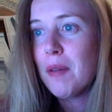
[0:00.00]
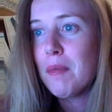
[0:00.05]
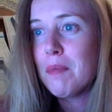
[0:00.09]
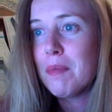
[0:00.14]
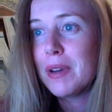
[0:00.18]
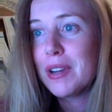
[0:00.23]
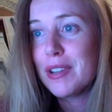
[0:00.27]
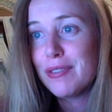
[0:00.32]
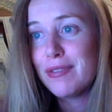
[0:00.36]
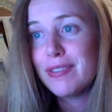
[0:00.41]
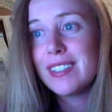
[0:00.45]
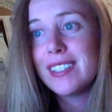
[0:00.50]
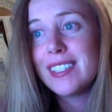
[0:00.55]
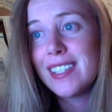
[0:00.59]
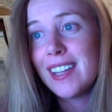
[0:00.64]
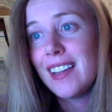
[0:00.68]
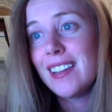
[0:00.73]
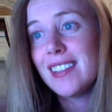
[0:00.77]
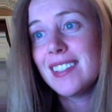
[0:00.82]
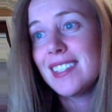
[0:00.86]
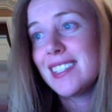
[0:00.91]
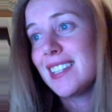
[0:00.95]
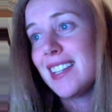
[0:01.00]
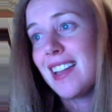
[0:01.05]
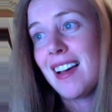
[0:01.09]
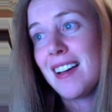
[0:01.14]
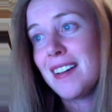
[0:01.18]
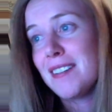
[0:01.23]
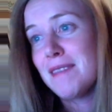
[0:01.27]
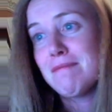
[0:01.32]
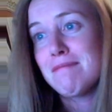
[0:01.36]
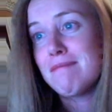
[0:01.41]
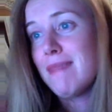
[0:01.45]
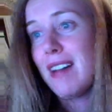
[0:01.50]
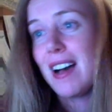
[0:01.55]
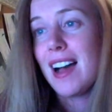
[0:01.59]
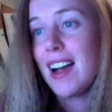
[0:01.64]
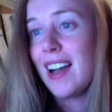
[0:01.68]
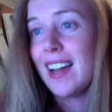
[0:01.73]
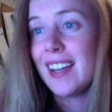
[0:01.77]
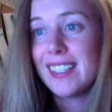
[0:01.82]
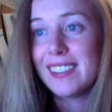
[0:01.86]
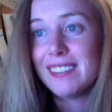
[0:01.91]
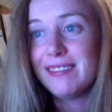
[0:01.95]
But if it does,
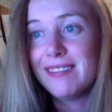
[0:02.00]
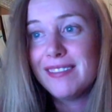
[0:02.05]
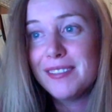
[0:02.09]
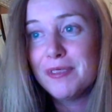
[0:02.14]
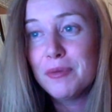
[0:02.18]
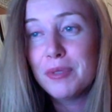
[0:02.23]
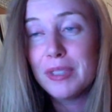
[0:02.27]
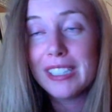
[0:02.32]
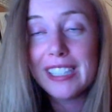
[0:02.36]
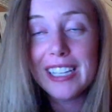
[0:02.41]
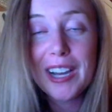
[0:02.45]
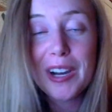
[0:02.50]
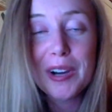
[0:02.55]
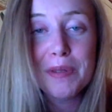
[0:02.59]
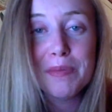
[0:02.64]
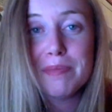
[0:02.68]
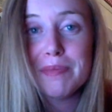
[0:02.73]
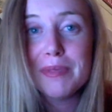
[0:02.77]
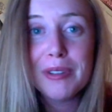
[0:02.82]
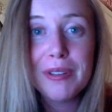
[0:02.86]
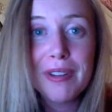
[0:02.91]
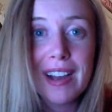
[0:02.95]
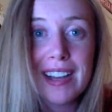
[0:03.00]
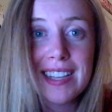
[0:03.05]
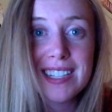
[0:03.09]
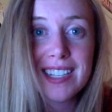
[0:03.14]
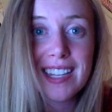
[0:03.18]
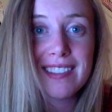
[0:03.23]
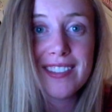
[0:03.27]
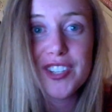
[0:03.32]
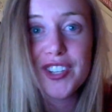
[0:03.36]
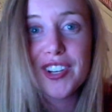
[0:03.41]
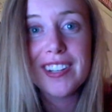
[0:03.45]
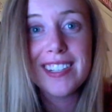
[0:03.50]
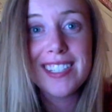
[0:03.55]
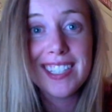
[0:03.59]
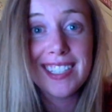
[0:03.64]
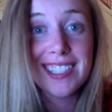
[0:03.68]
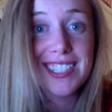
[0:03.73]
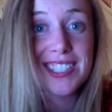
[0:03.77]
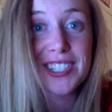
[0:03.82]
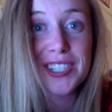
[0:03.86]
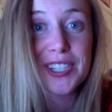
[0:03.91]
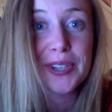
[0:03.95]
I really hope you guys get the chance to
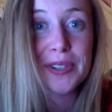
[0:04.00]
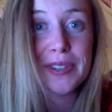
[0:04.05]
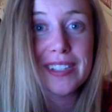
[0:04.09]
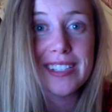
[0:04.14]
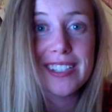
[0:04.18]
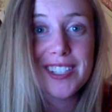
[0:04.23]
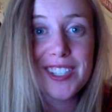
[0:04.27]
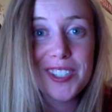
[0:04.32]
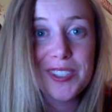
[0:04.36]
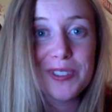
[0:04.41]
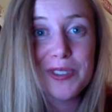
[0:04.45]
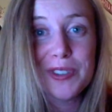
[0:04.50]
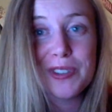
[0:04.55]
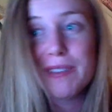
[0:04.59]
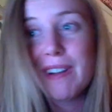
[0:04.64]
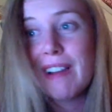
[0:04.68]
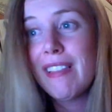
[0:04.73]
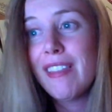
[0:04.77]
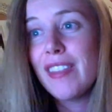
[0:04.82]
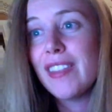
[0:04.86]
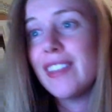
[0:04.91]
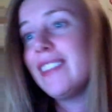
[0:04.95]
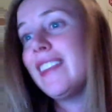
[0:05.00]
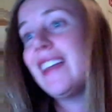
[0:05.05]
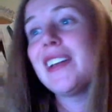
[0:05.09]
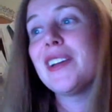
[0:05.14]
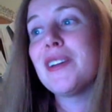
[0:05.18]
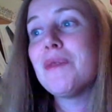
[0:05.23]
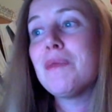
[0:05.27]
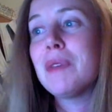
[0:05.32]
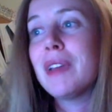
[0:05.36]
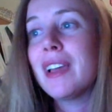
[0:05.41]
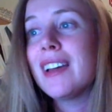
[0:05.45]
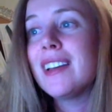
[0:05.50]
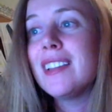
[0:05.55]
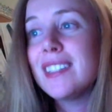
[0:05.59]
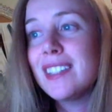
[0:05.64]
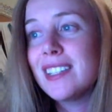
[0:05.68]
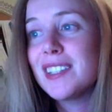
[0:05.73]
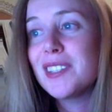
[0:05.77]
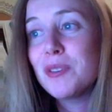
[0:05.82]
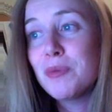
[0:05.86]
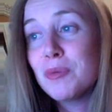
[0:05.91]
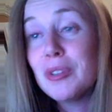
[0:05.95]
listen to it sooner rather than later, because
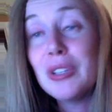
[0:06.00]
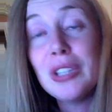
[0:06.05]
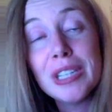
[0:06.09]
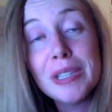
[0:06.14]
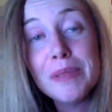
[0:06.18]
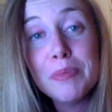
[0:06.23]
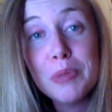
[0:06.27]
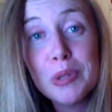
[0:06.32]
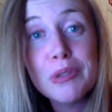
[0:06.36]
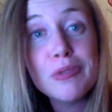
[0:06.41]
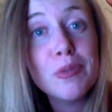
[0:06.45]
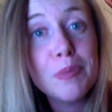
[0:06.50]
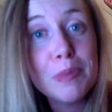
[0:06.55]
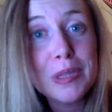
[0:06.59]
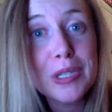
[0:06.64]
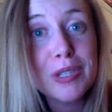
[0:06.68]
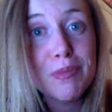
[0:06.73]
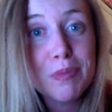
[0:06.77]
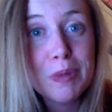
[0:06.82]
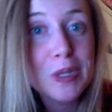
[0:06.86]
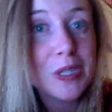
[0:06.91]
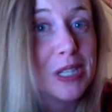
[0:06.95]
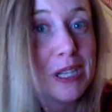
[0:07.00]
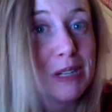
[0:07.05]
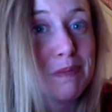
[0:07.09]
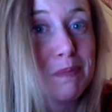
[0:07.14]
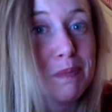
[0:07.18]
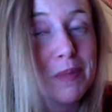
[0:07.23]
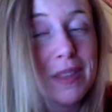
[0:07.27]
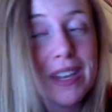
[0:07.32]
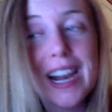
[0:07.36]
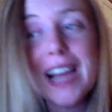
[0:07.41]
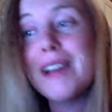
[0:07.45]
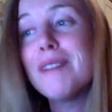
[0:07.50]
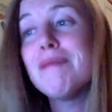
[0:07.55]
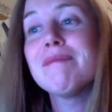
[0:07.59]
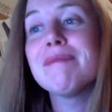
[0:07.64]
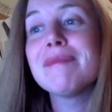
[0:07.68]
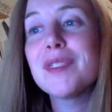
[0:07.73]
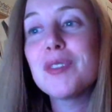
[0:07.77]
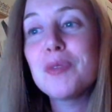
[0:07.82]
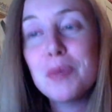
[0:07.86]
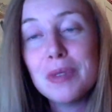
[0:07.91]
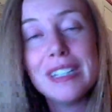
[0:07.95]
it's a really beautiful piece of music that
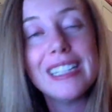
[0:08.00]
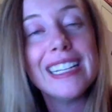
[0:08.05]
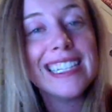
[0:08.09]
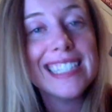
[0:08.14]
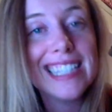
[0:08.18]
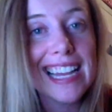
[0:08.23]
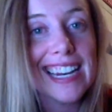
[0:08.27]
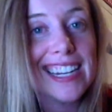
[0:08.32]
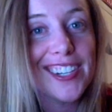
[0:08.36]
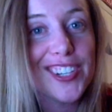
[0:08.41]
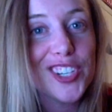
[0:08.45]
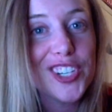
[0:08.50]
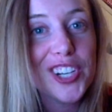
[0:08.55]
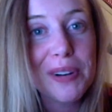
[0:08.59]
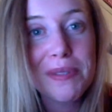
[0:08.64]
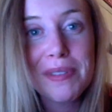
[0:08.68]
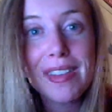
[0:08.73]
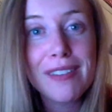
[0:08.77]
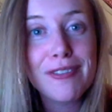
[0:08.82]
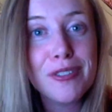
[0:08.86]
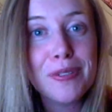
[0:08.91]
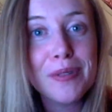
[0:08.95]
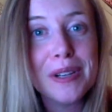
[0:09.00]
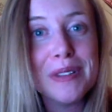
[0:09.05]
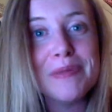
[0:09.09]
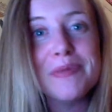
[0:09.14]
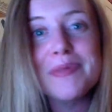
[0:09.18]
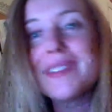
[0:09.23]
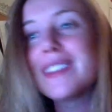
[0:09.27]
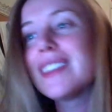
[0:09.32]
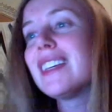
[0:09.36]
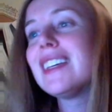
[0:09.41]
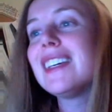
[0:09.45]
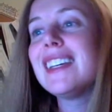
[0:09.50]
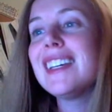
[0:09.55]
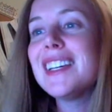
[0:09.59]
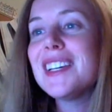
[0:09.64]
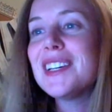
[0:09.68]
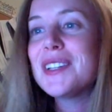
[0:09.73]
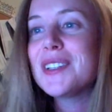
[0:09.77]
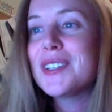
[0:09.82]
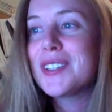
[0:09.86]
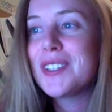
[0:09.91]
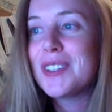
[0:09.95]
I'm really excited to share with everyone.
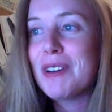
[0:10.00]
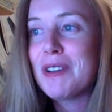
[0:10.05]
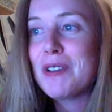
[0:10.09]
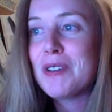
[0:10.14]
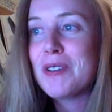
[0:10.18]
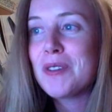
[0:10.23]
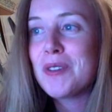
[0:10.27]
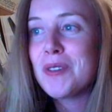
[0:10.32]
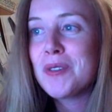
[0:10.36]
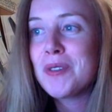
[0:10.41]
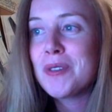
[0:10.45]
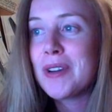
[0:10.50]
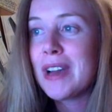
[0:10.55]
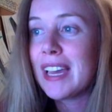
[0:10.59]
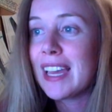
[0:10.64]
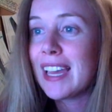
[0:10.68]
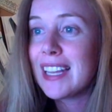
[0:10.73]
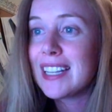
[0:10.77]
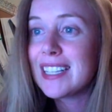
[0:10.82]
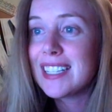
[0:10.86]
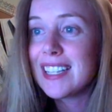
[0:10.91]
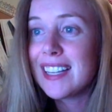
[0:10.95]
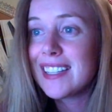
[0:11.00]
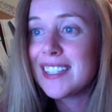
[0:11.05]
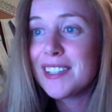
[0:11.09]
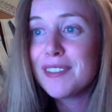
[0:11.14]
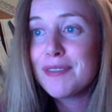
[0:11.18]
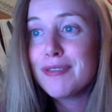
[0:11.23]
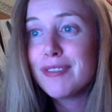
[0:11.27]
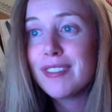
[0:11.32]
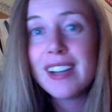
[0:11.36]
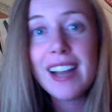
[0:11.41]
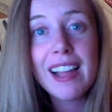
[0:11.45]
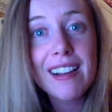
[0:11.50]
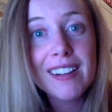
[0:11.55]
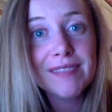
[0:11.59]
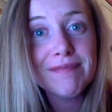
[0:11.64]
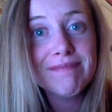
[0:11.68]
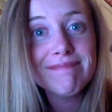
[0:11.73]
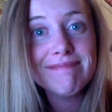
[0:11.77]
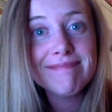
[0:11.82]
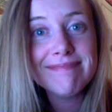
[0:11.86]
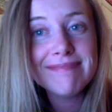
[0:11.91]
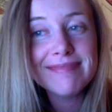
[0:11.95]
So I guess that's it for now.
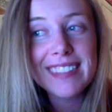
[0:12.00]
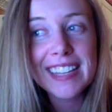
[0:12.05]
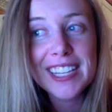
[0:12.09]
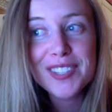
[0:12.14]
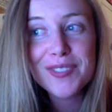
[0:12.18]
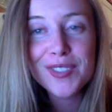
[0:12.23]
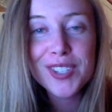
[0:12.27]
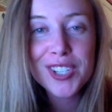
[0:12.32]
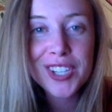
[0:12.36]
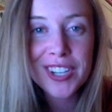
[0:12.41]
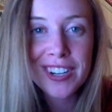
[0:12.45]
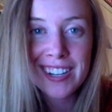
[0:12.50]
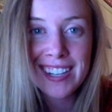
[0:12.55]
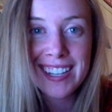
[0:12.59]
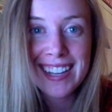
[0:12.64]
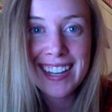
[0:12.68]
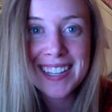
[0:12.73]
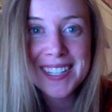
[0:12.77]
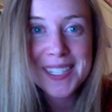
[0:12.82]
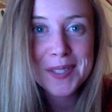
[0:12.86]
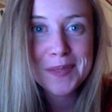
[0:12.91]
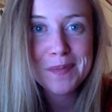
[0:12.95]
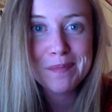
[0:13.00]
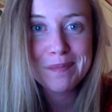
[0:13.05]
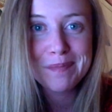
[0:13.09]
Thanks for tuning in, guys.